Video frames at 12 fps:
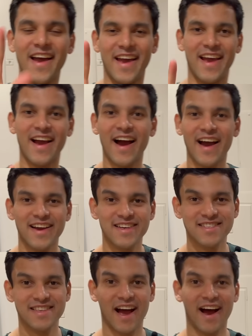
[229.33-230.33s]
Hey
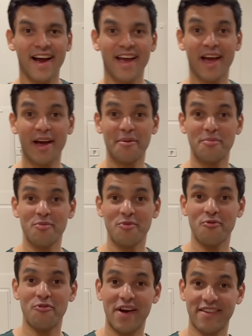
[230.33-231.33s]
guys, I am
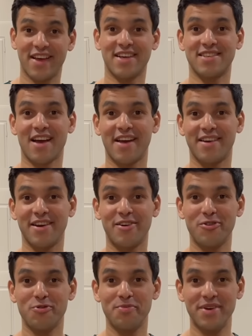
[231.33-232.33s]
very excited
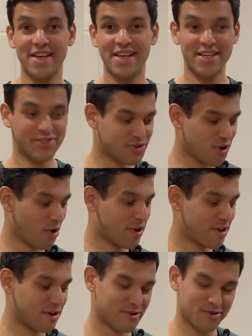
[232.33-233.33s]
to be
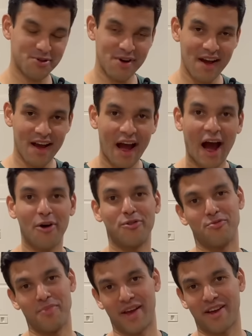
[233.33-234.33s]
showing you how to
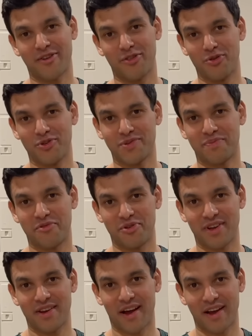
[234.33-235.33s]
make those
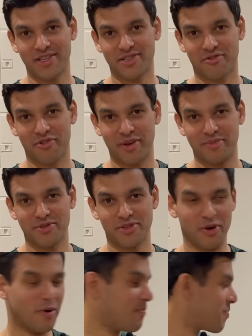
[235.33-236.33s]
protein ice creams.
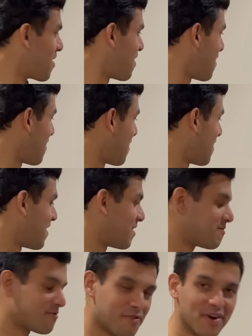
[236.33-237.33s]
So,
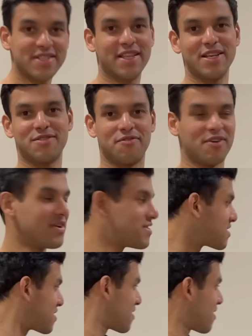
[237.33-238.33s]
first things
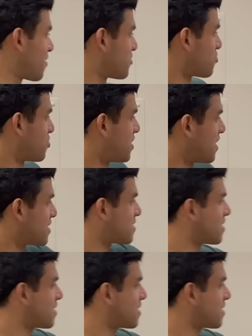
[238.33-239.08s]
first, so this